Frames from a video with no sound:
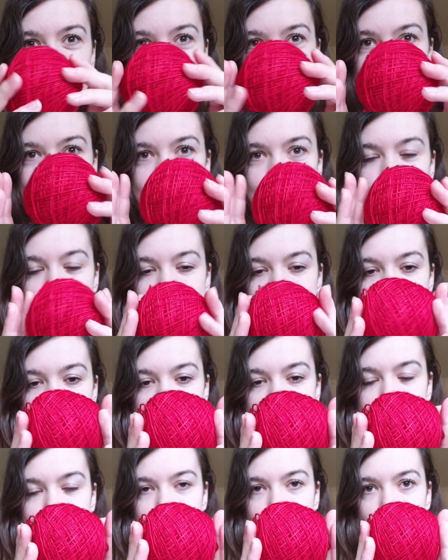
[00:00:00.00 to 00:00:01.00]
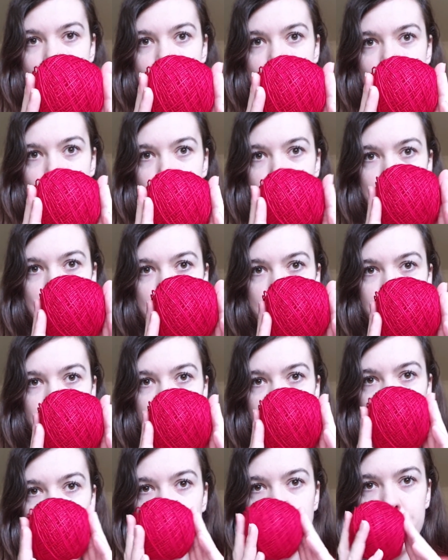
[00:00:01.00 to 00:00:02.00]
This is a
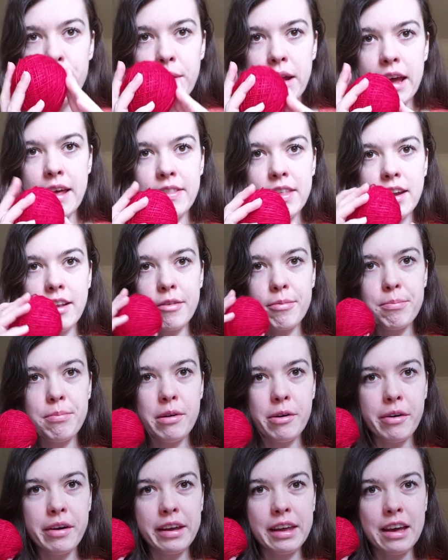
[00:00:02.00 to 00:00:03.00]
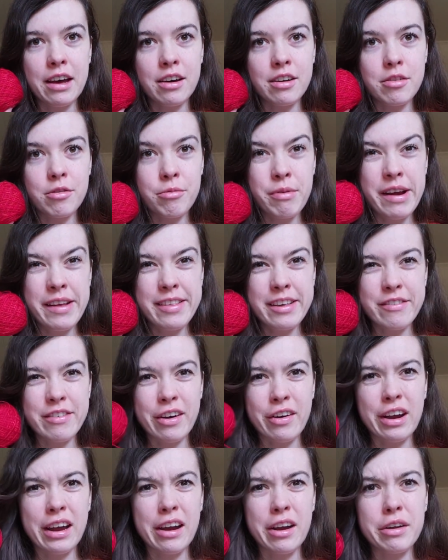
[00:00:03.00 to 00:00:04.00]
beautiful red that is blowing out. Reds are
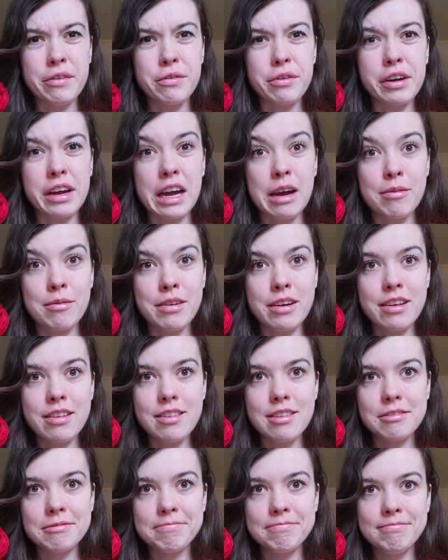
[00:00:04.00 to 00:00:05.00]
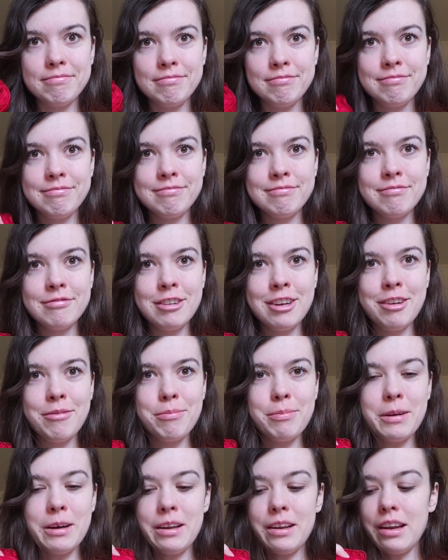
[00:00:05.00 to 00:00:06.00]
very hard for cameras.
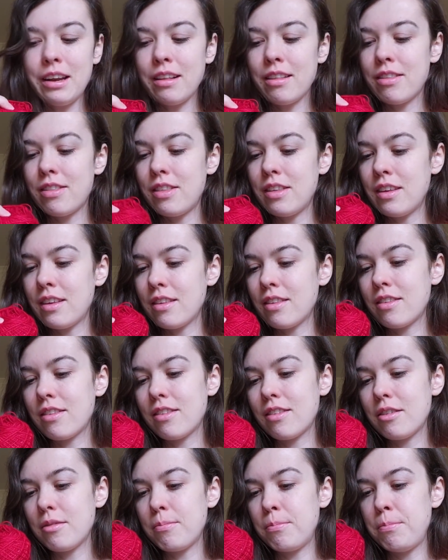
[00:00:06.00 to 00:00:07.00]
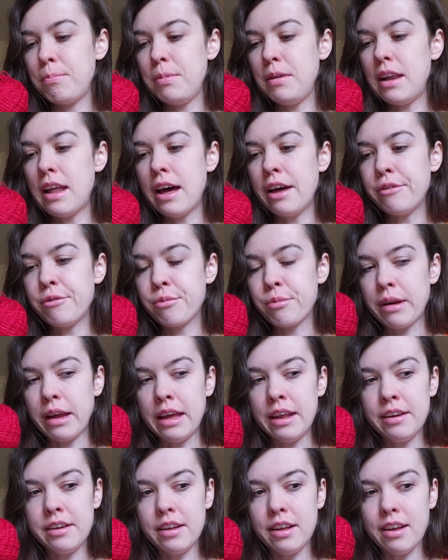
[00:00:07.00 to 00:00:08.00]
But it's this blood
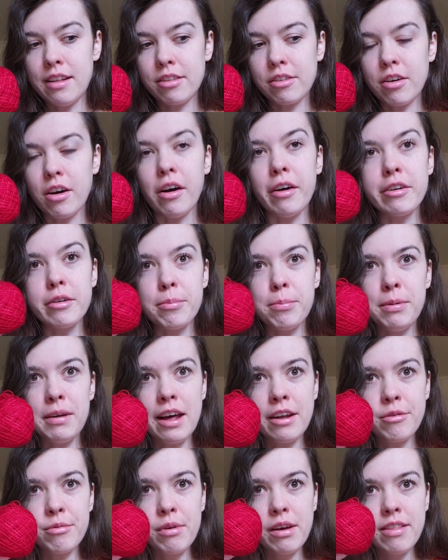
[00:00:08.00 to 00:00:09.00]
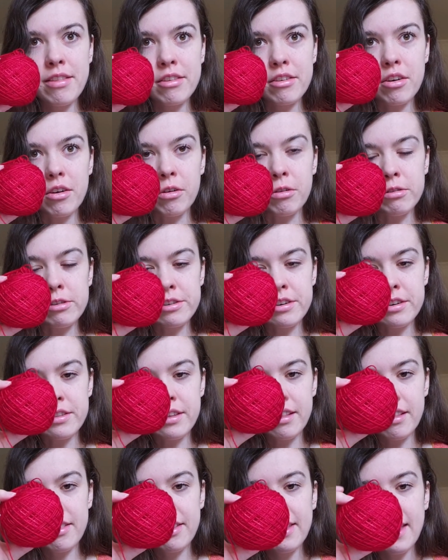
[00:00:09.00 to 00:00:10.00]
red, and it's called Blood Runs Cold.
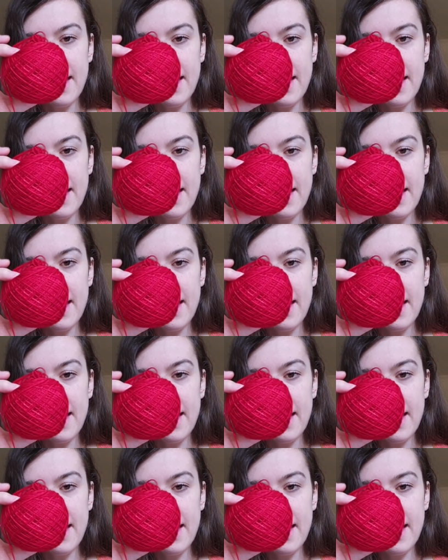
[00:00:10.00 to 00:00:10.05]
This is the